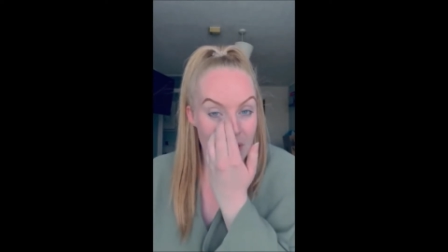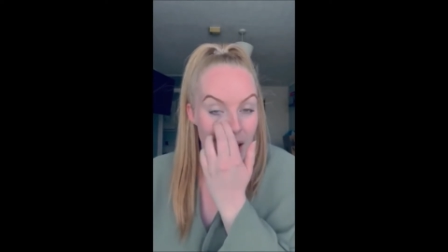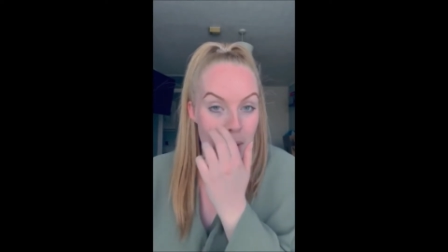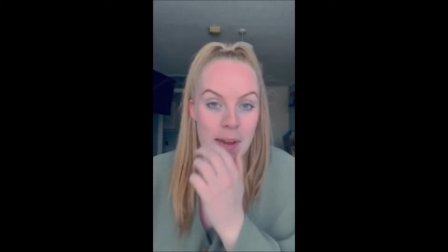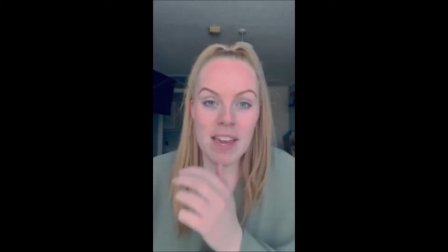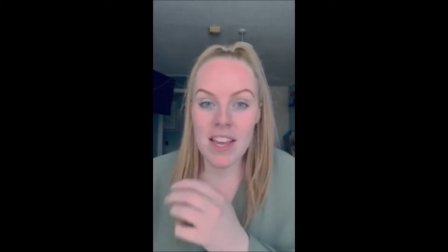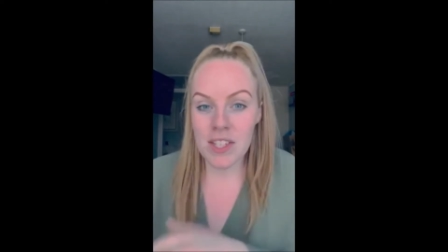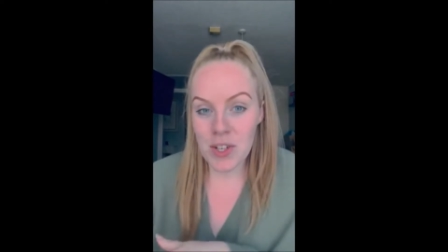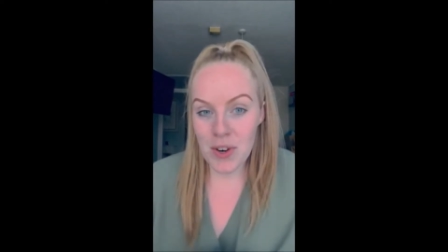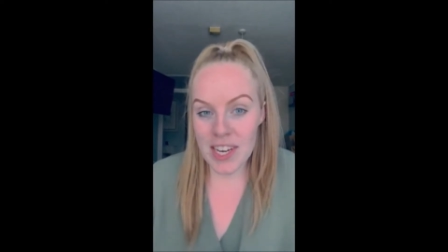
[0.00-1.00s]
um, it
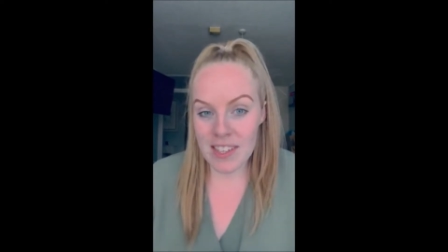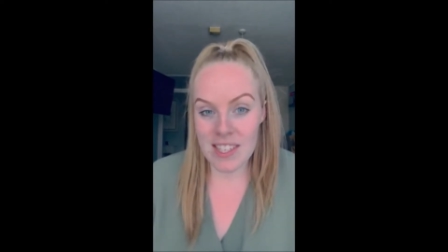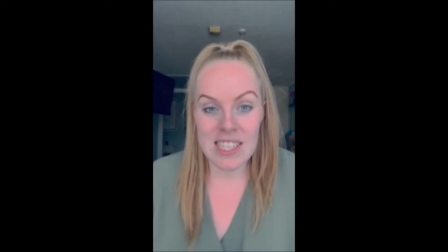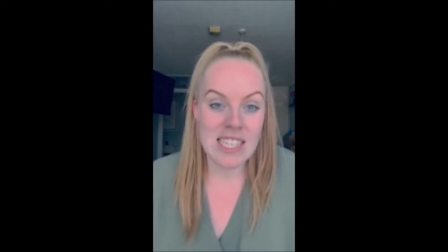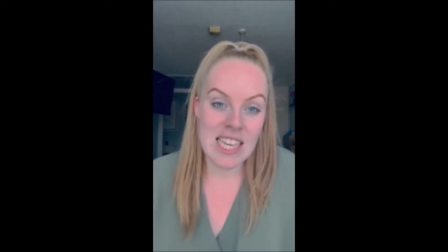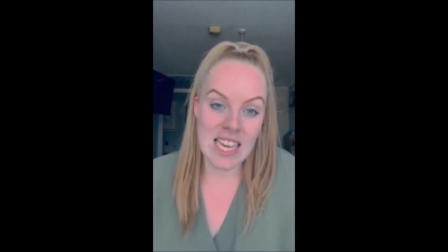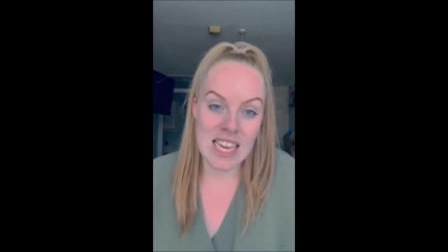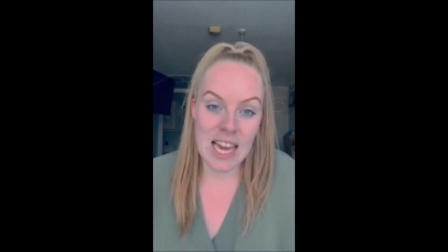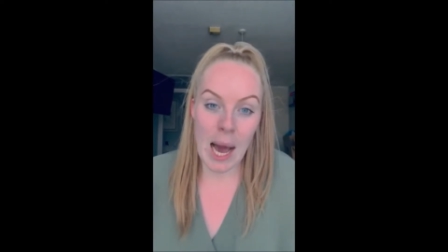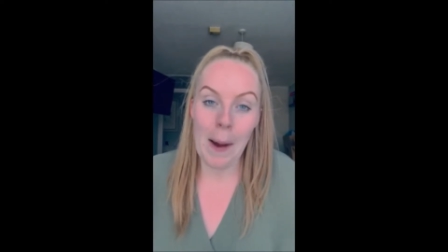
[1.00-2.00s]
is great to
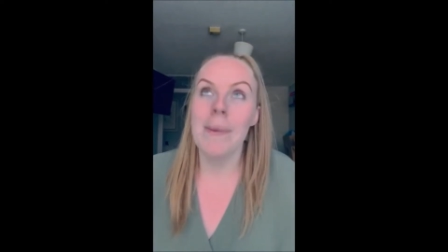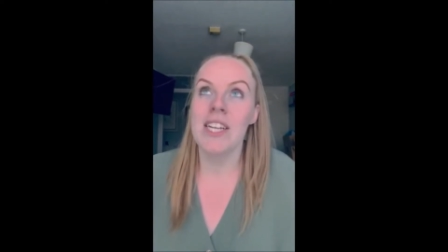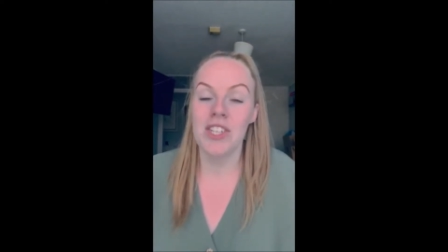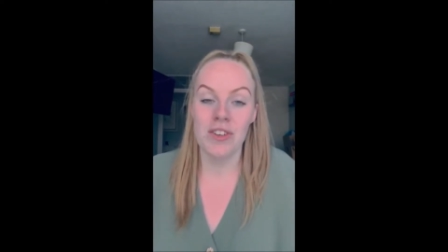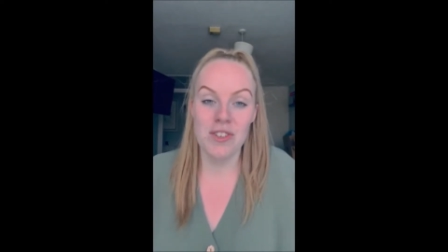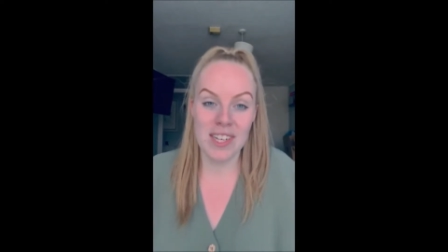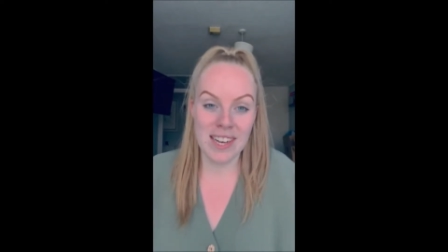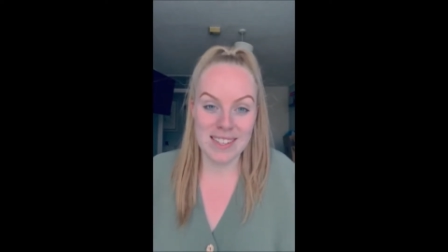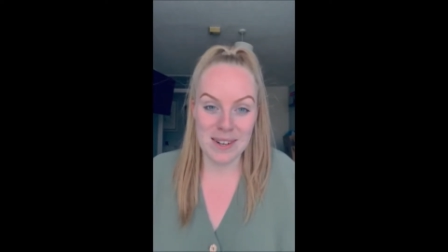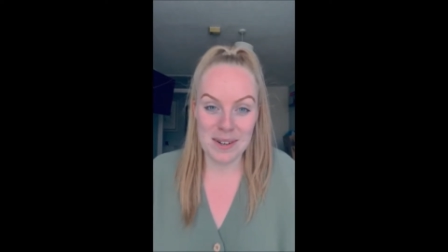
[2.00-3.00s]
see how many children are
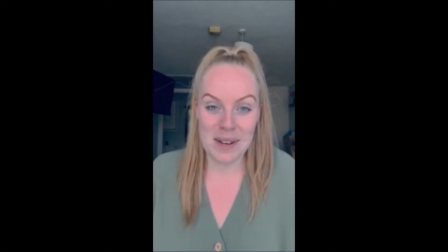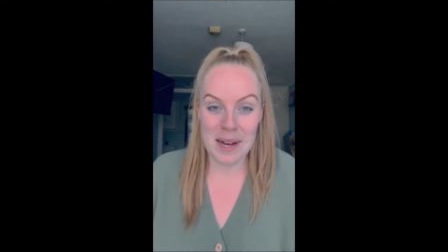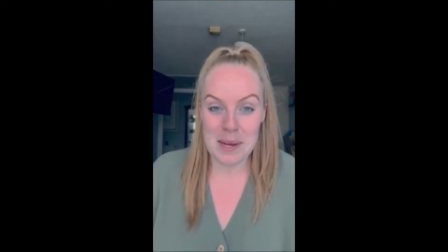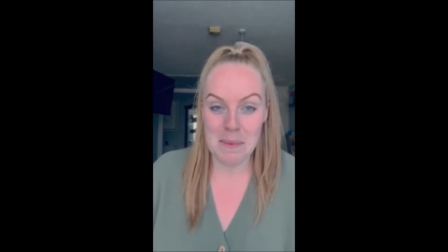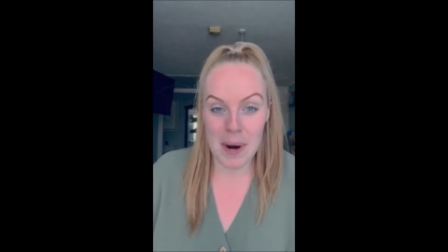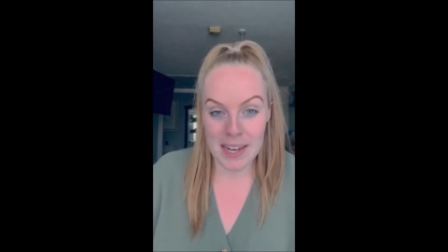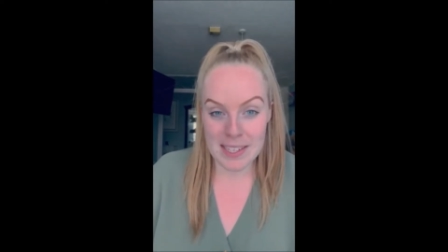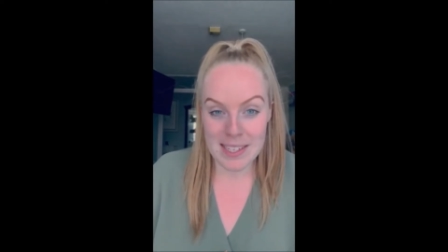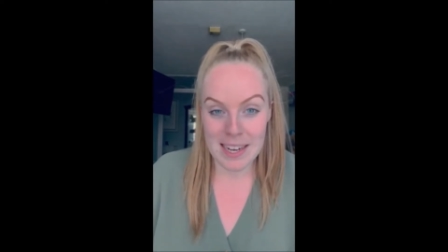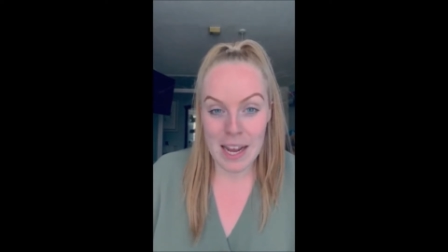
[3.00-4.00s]
getting online and
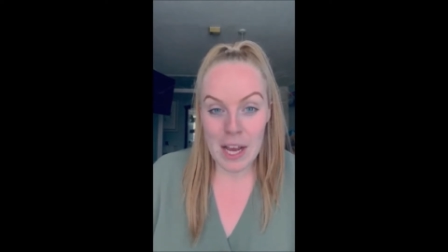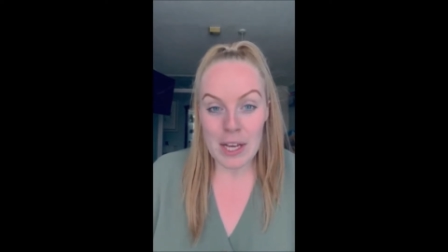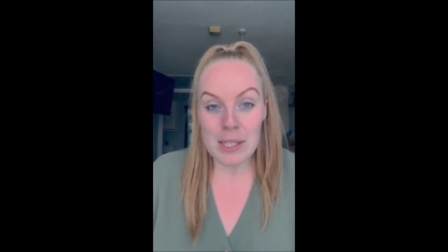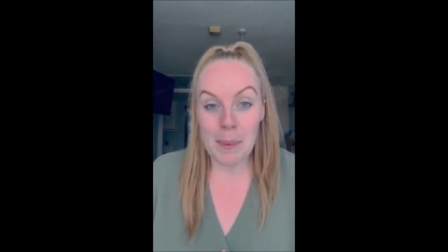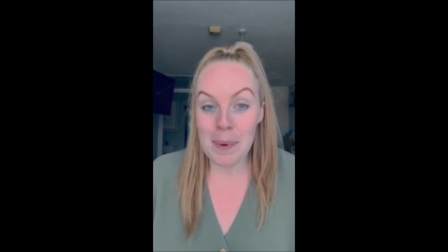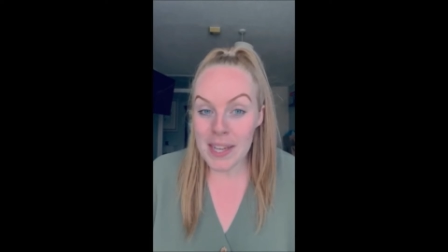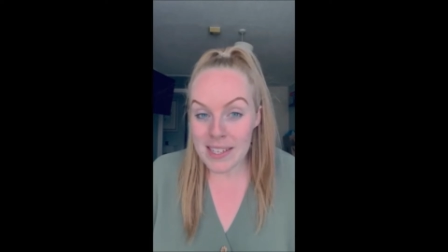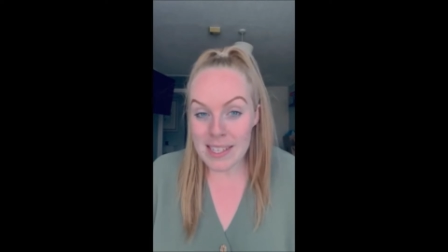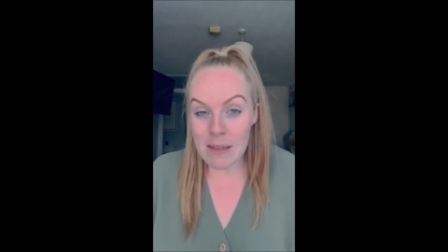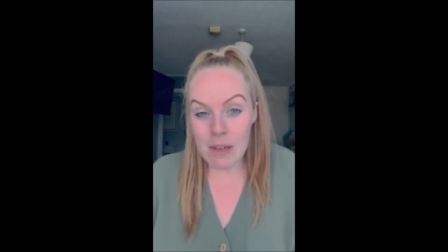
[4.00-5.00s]
practicing so
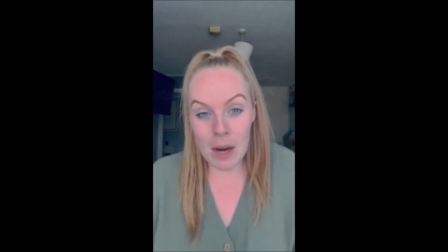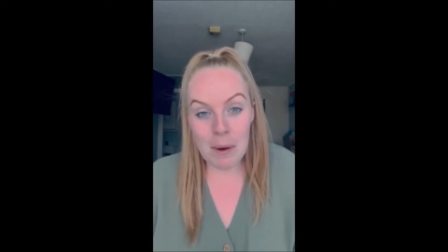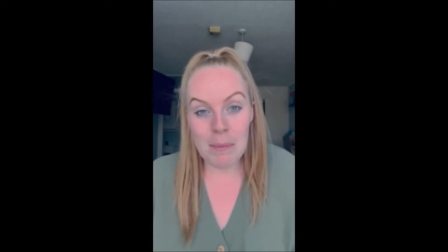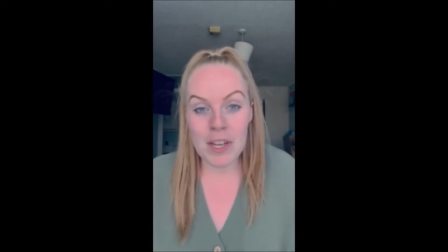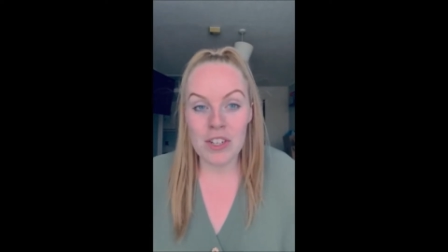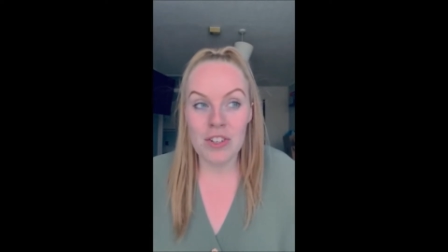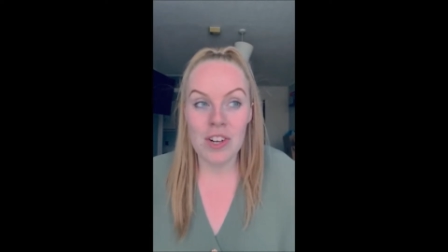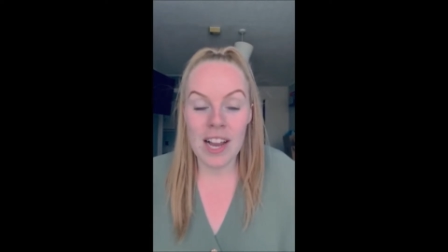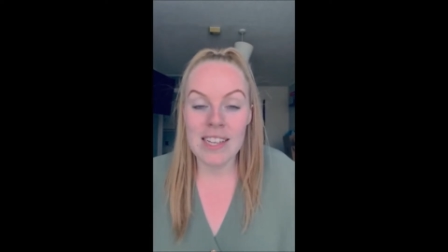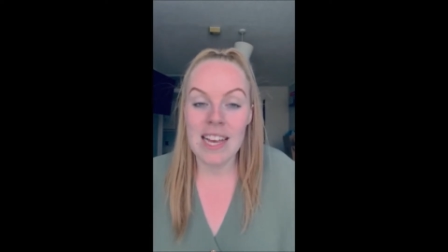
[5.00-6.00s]
please keep going because your
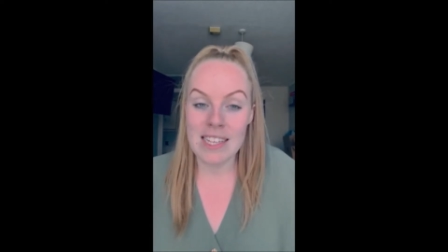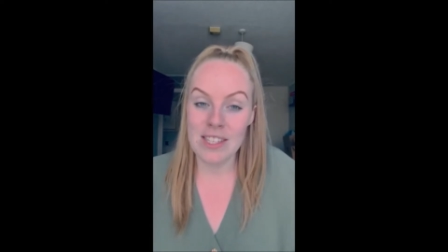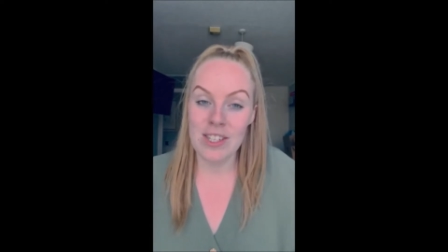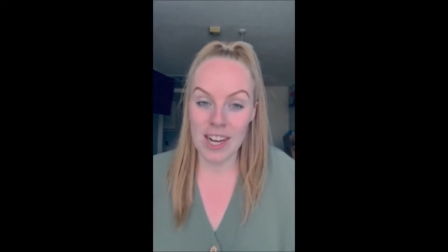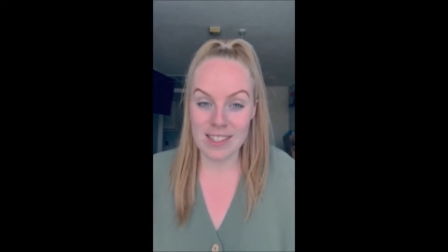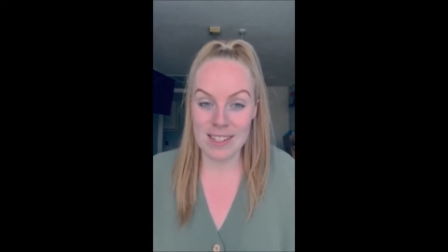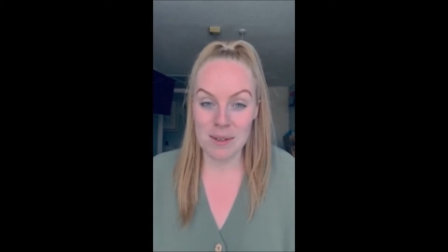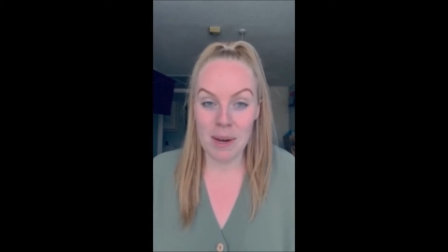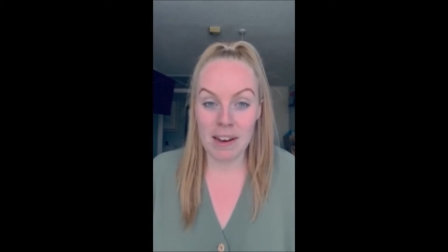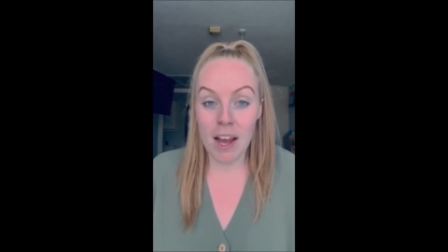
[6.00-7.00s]
class has the chance
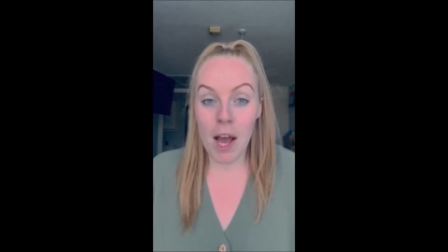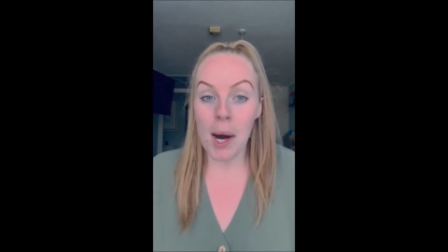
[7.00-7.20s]
to win